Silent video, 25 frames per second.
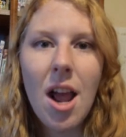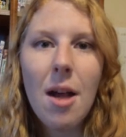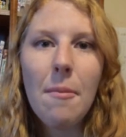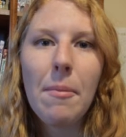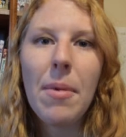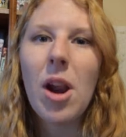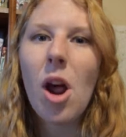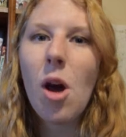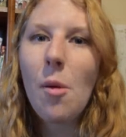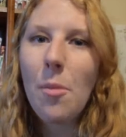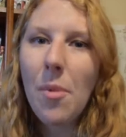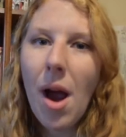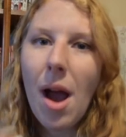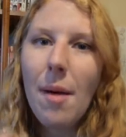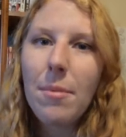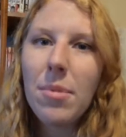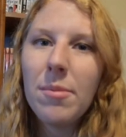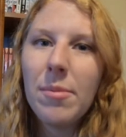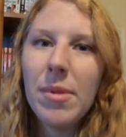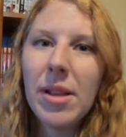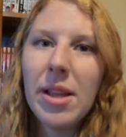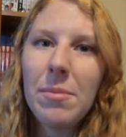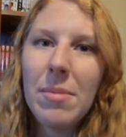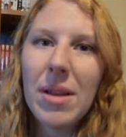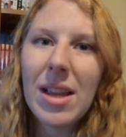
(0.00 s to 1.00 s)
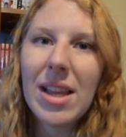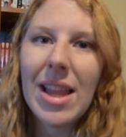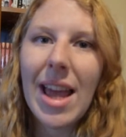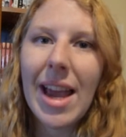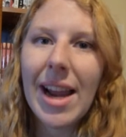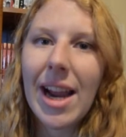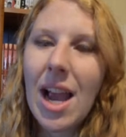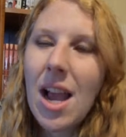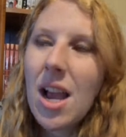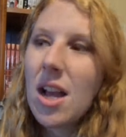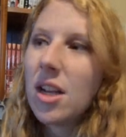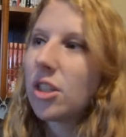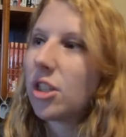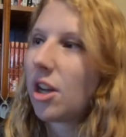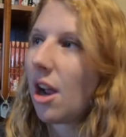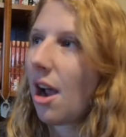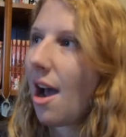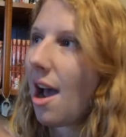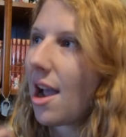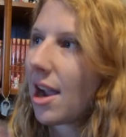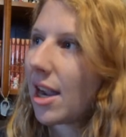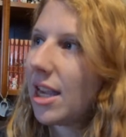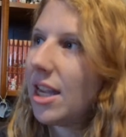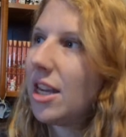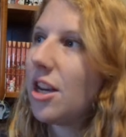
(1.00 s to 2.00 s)
But I'll probably be like
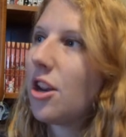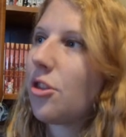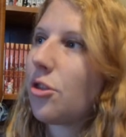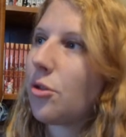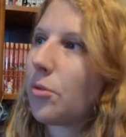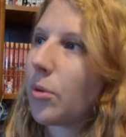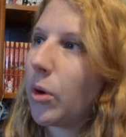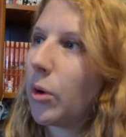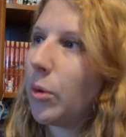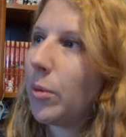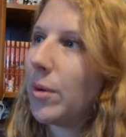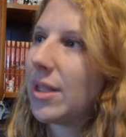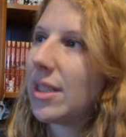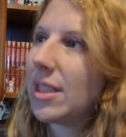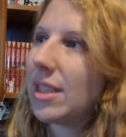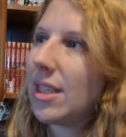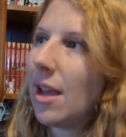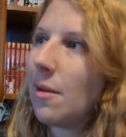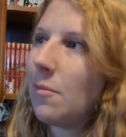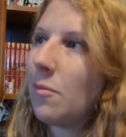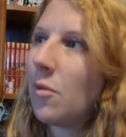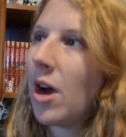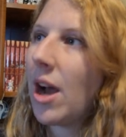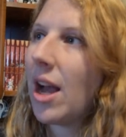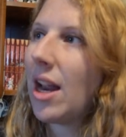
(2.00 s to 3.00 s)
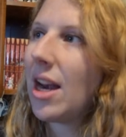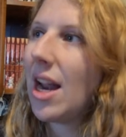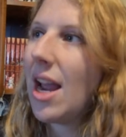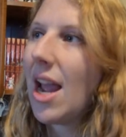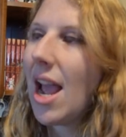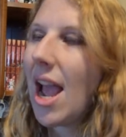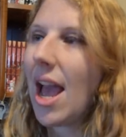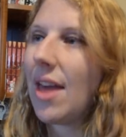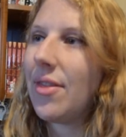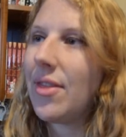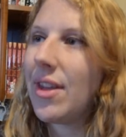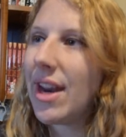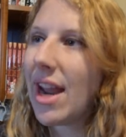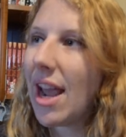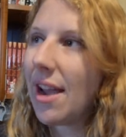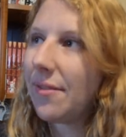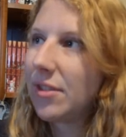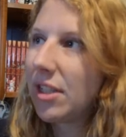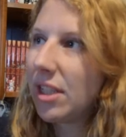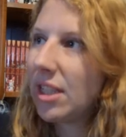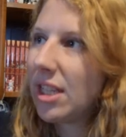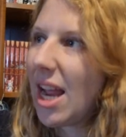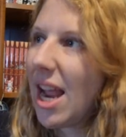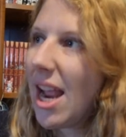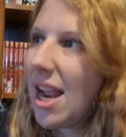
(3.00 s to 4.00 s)
talking it through with someone, and then I have
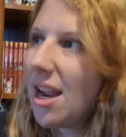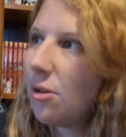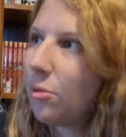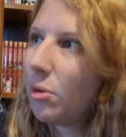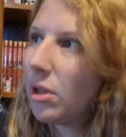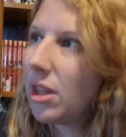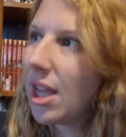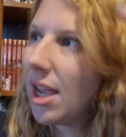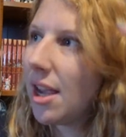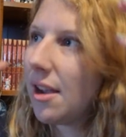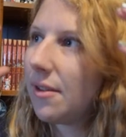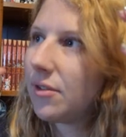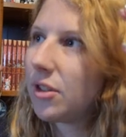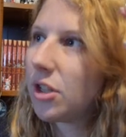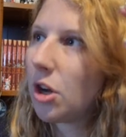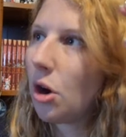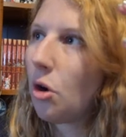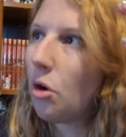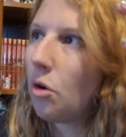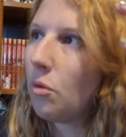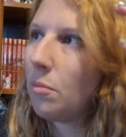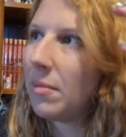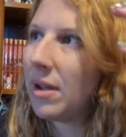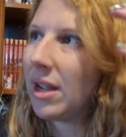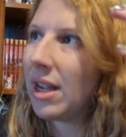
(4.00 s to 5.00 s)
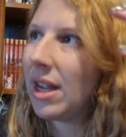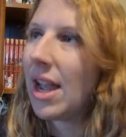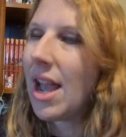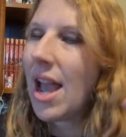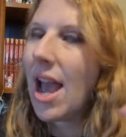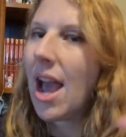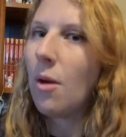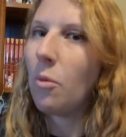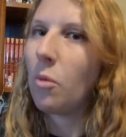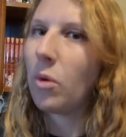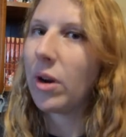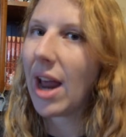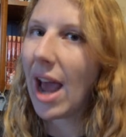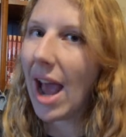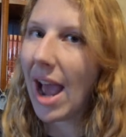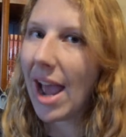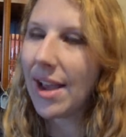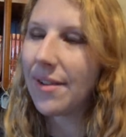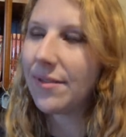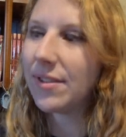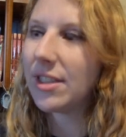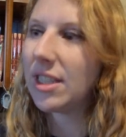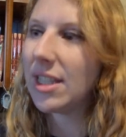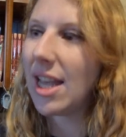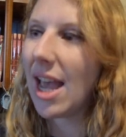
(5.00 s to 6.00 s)
to take what they have told me and what I
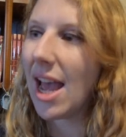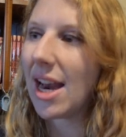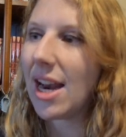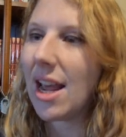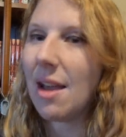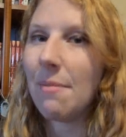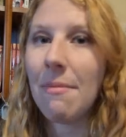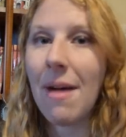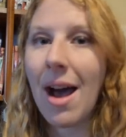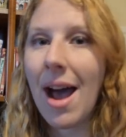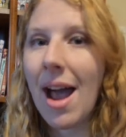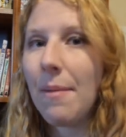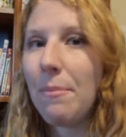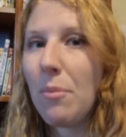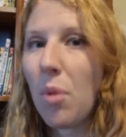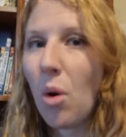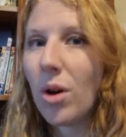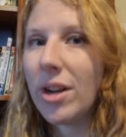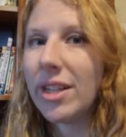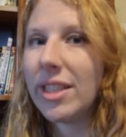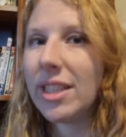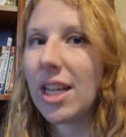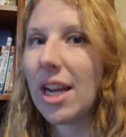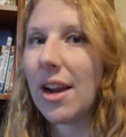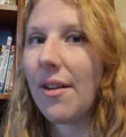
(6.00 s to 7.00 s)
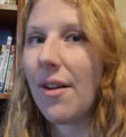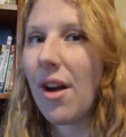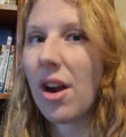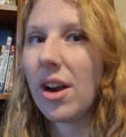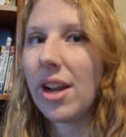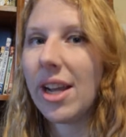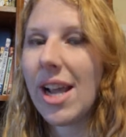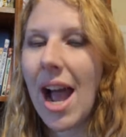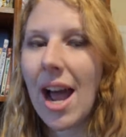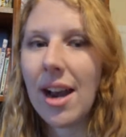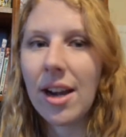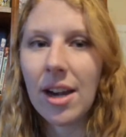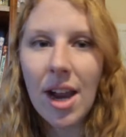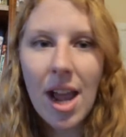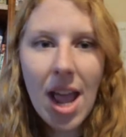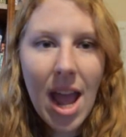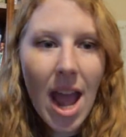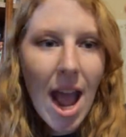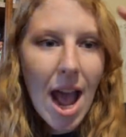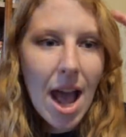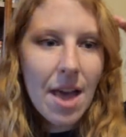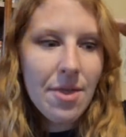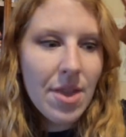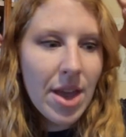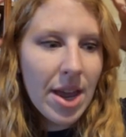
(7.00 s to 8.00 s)
have said and my points that I've already gotten,
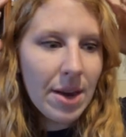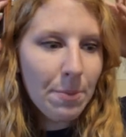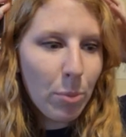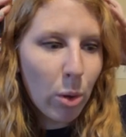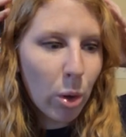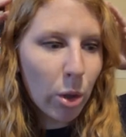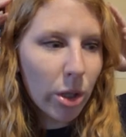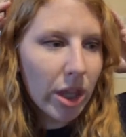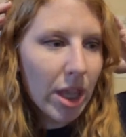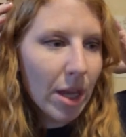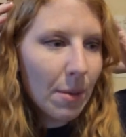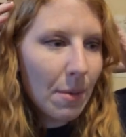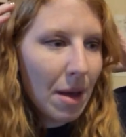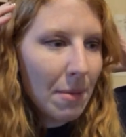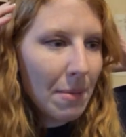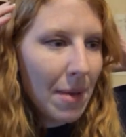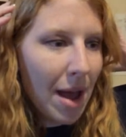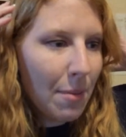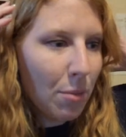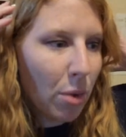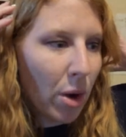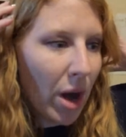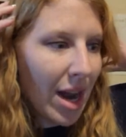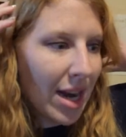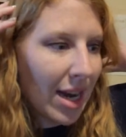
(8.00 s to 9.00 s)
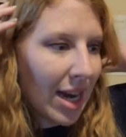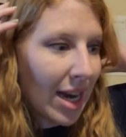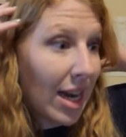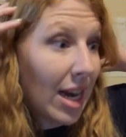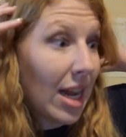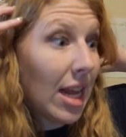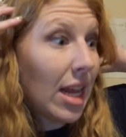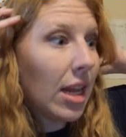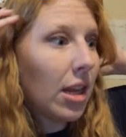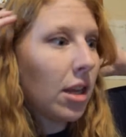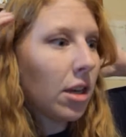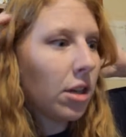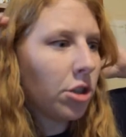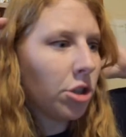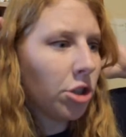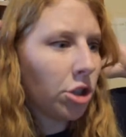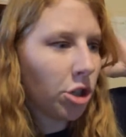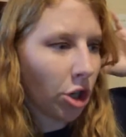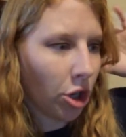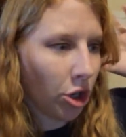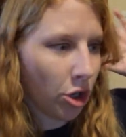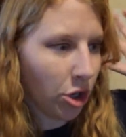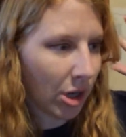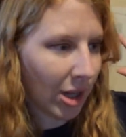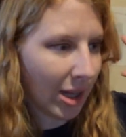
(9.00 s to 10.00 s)
and then put them in my brain and
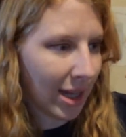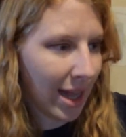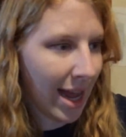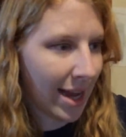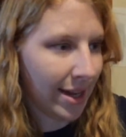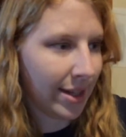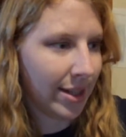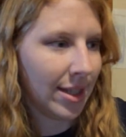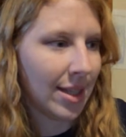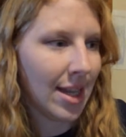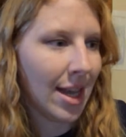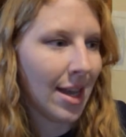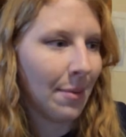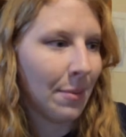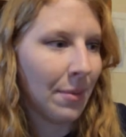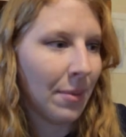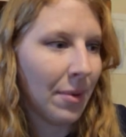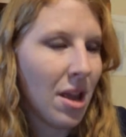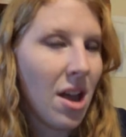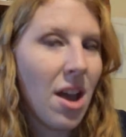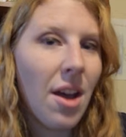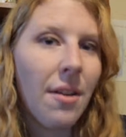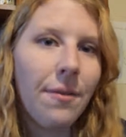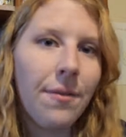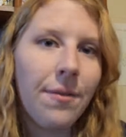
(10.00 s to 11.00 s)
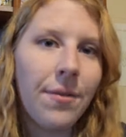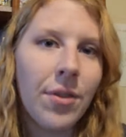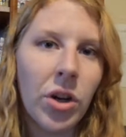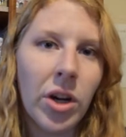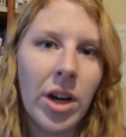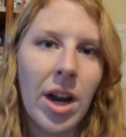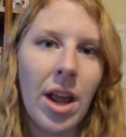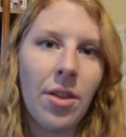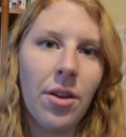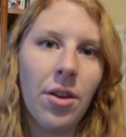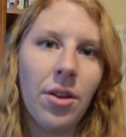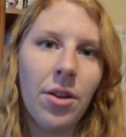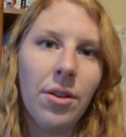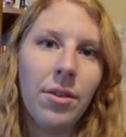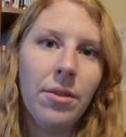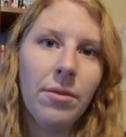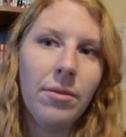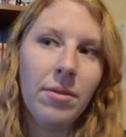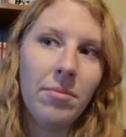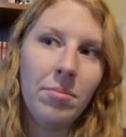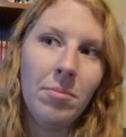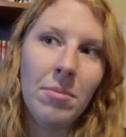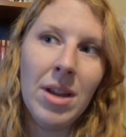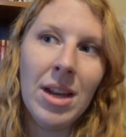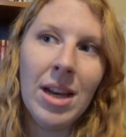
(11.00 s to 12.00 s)
internalize them for another
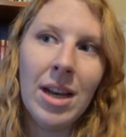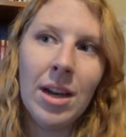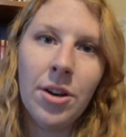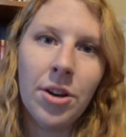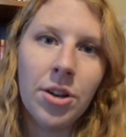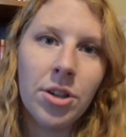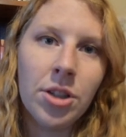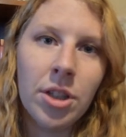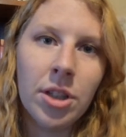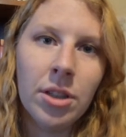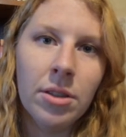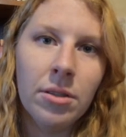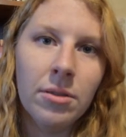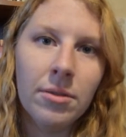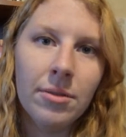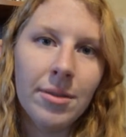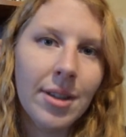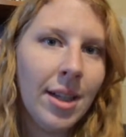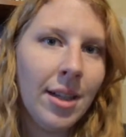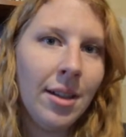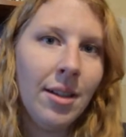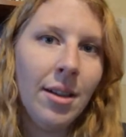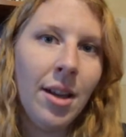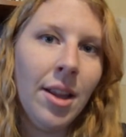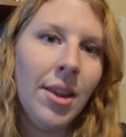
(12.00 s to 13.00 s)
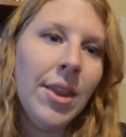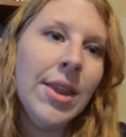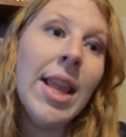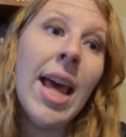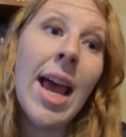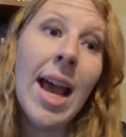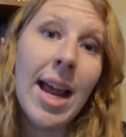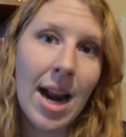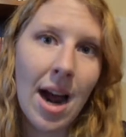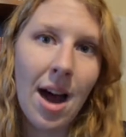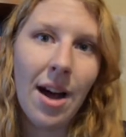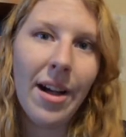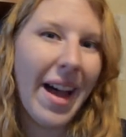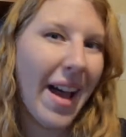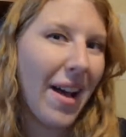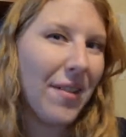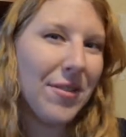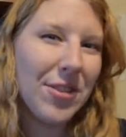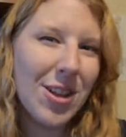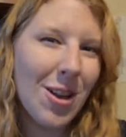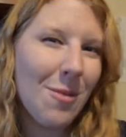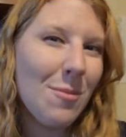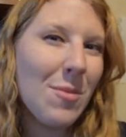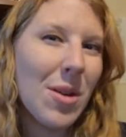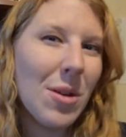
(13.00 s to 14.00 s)
minute or two, and then I'll have
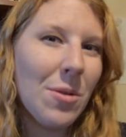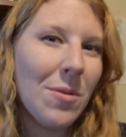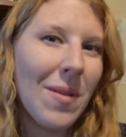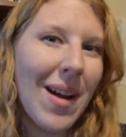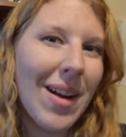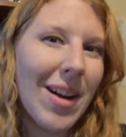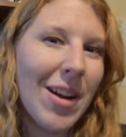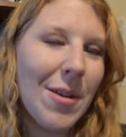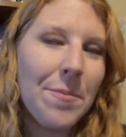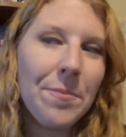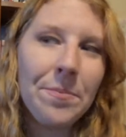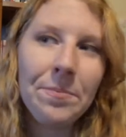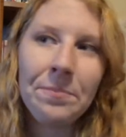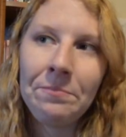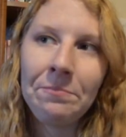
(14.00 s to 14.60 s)
something ready.